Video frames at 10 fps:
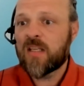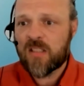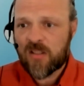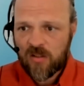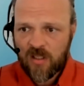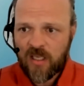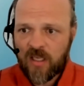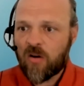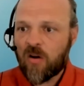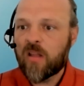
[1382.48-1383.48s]
digitally
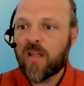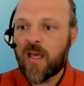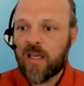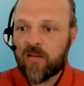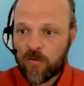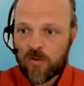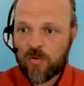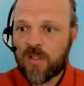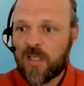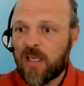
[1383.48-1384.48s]
or online,
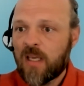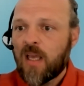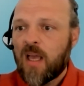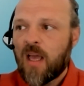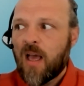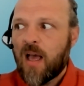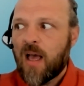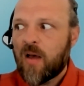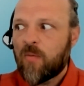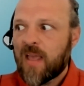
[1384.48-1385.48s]
virtually,
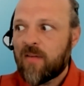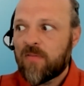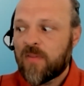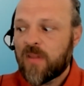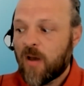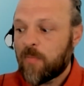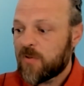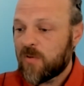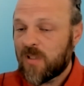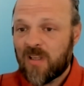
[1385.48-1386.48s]
we have the
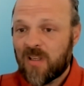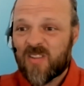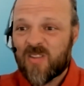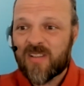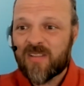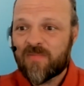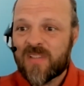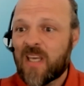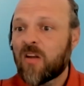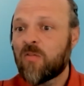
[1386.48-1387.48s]
opportunity also to
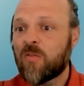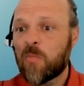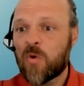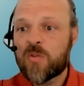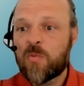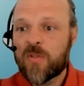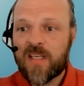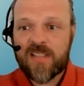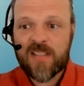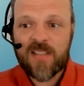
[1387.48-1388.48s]
take it over multiple
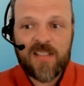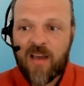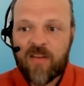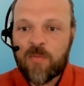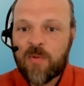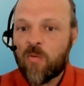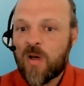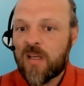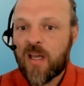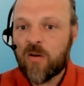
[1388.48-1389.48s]
days. It doesn't have to be a
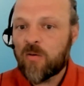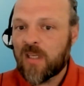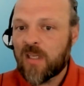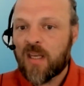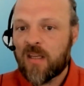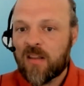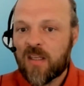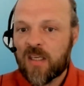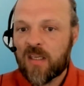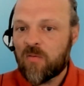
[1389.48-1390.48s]
one night only kind of
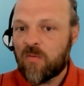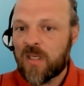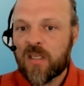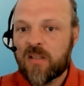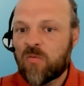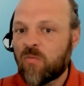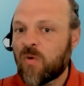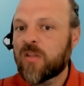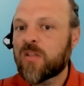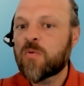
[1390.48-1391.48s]
thing. We can
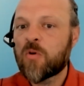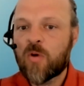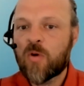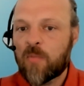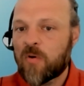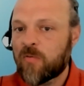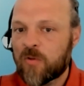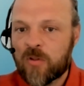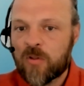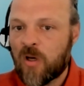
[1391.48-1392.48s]
run this program
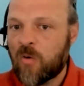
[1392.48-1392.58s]
over a